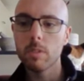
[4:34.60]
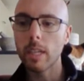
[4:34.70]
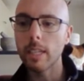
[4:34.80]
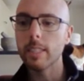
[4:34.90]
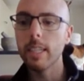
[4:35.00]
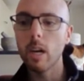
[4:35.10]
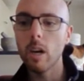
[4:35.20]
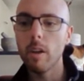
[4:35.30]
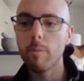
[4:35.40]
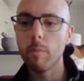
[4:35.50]
Okay, see, now I
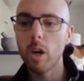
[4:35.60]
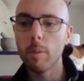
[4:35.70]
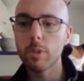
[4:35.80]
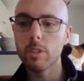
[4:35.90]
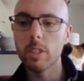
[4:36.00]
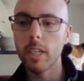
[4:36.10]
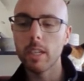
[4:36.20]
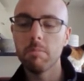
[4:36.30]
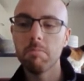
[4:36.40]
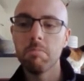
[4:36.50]
have more options here.
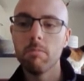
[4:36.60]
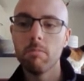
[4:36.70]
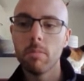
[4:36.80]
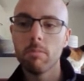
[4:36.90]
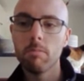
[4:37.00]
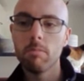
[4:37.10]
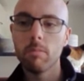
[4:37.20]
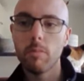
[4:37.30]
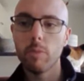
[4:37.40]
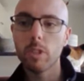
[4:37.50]

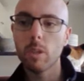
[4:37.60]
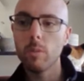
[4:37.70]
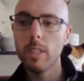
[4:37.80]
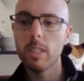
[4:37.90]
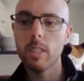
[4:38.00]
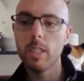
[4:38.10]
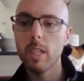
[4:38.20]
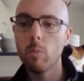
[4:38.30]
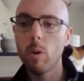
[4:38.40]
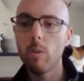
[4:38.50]
For some reason,
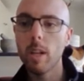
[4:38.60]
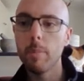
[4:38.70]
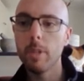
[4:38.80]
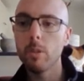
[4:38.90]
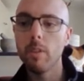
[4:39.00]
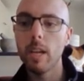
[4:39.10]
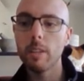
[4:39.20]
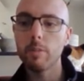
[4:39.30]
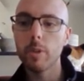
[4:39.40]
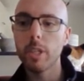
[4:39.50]
it won't let me do that
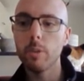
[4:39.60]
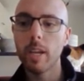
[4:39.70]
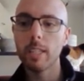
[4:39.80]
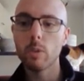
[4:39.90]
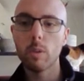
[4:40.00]
for the UK store.